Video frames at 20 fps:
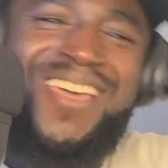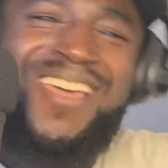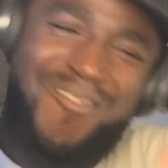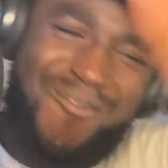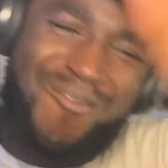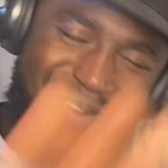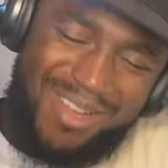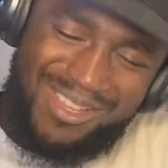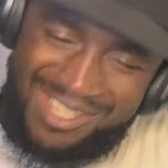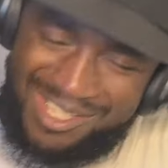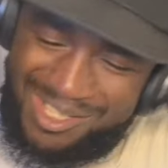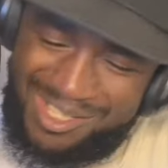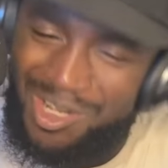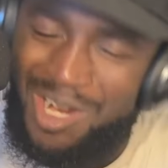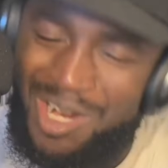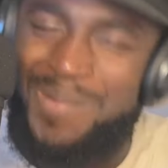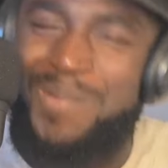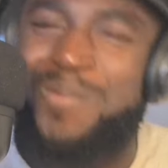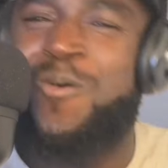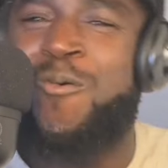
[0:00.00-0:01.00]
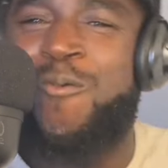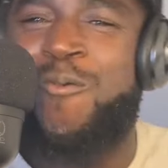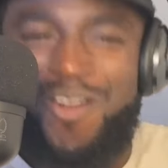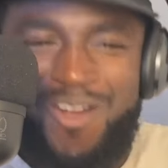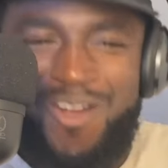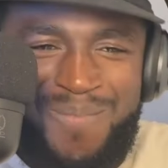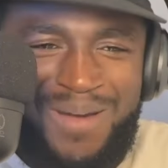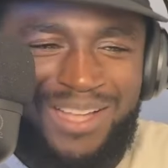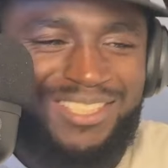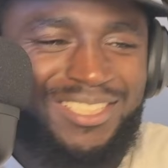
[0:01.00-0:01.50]
What's the story, people?
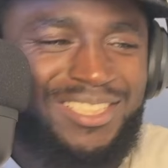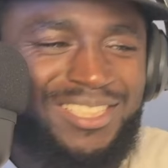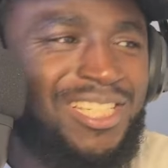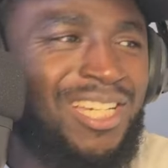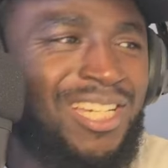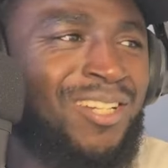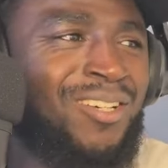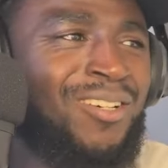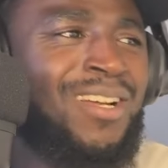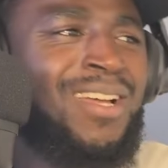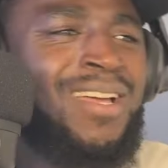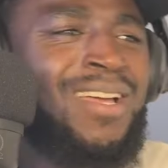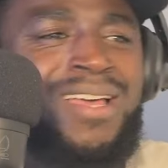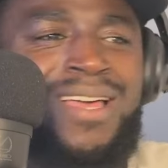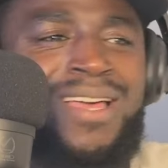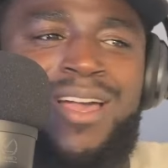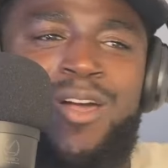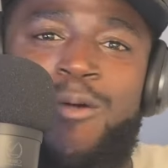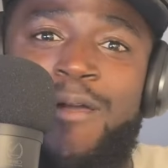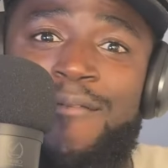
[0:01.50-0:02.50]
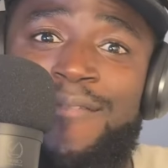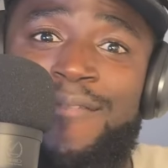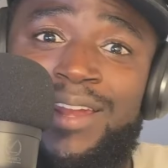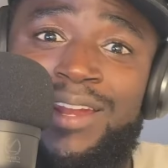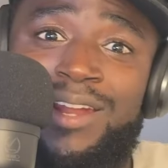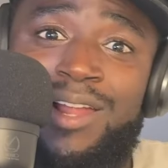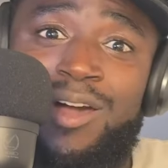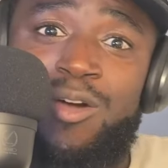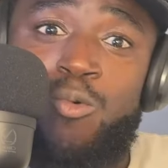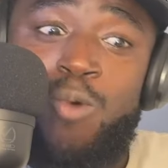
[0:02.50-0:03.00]
Welcome back to the channel. We're
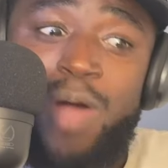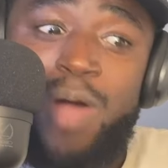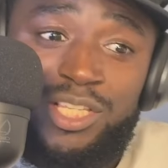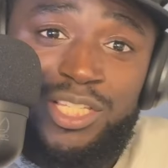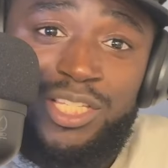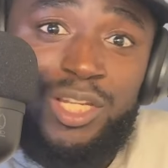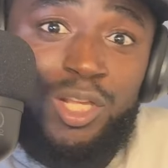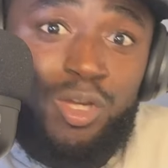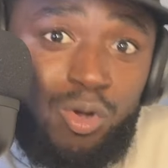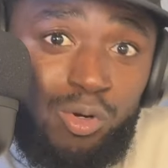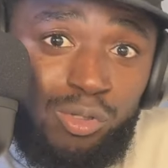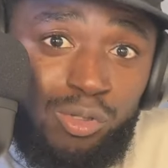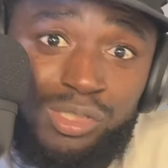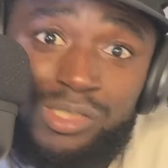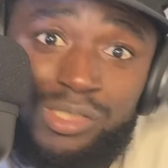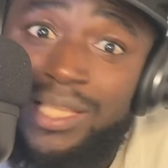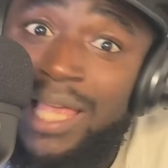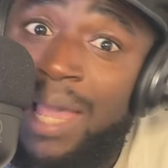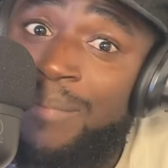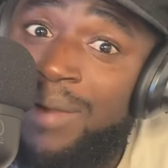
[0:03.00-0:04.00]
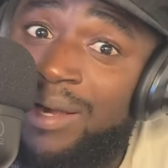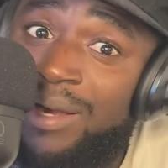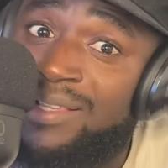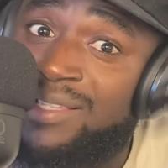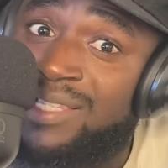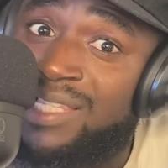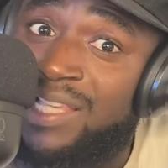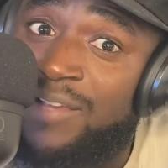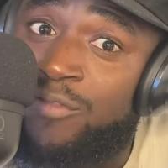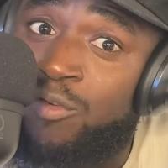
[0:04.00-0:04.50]
finding out what actually caused the American
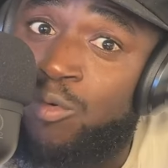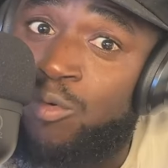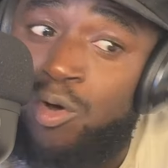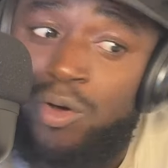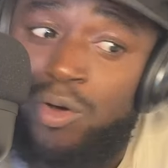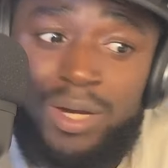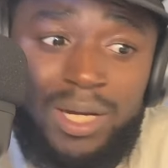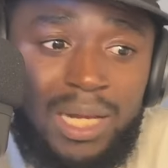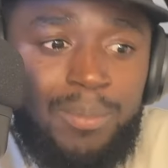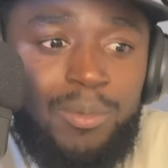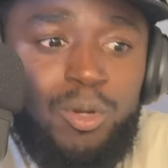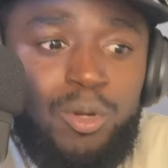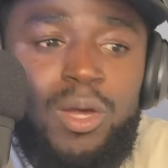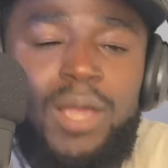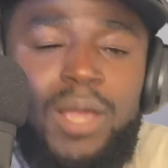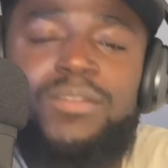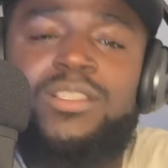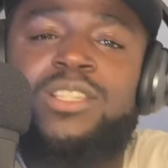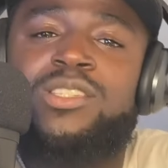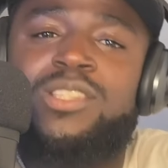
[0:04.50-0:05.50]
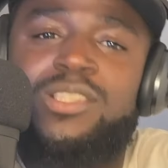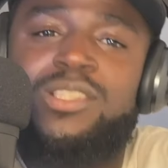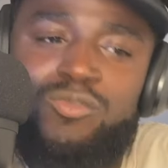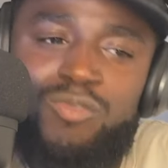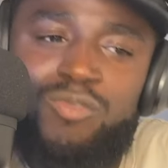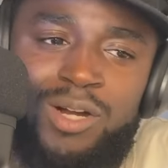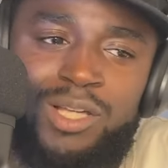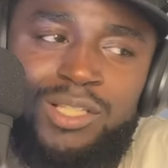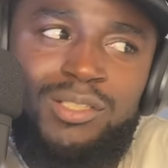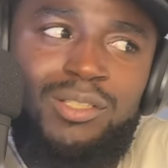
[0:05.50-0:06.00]
Civil War. Let me know if this is
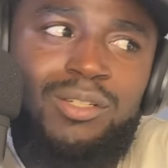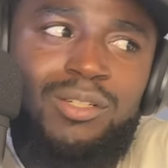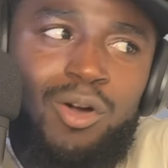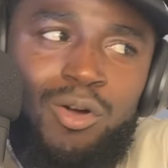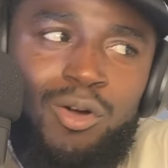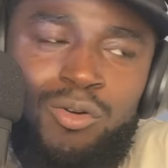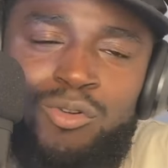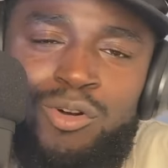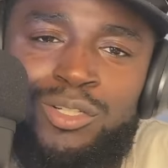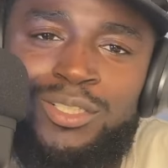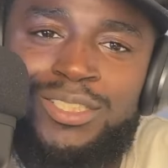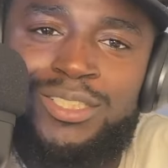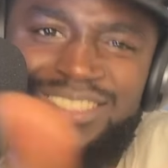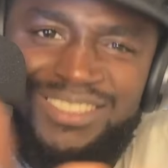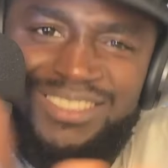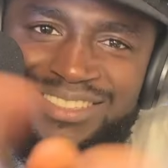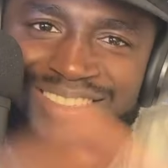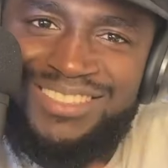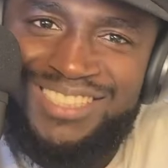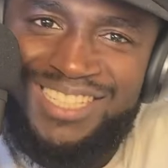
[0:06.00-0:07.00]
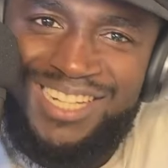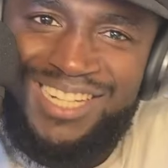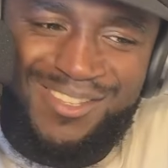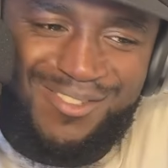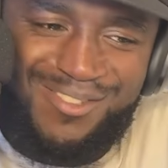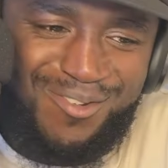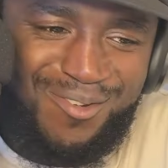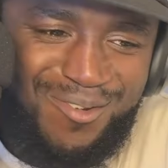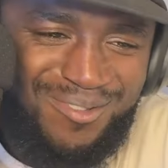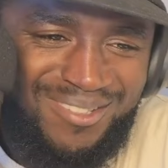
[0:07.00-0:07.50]
right or wrong. Let's
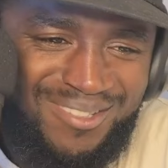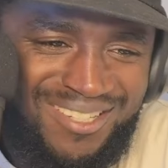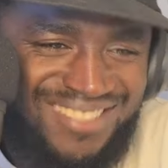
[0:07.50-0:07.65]
go.